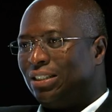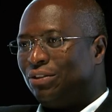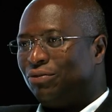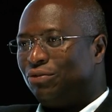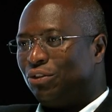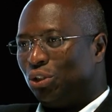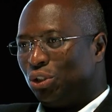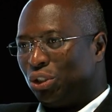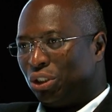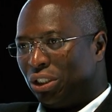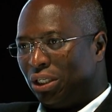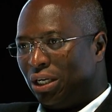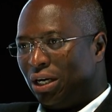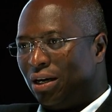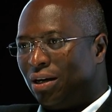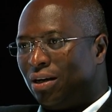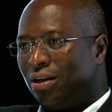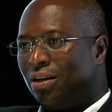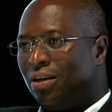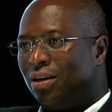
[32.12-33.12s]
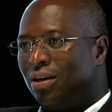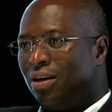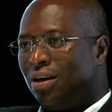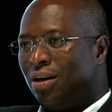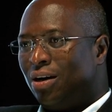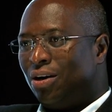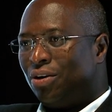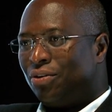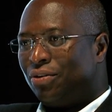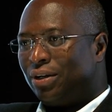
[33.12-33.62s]
Devotional,
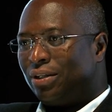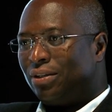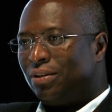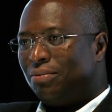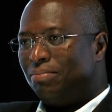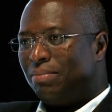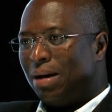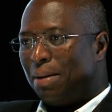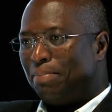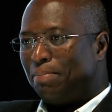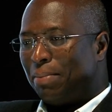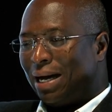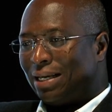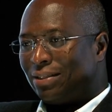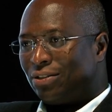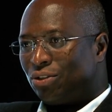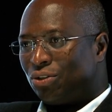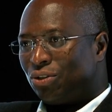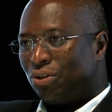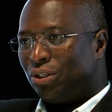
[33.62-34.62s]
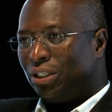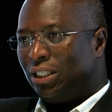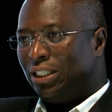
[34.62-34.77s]
written by Pastor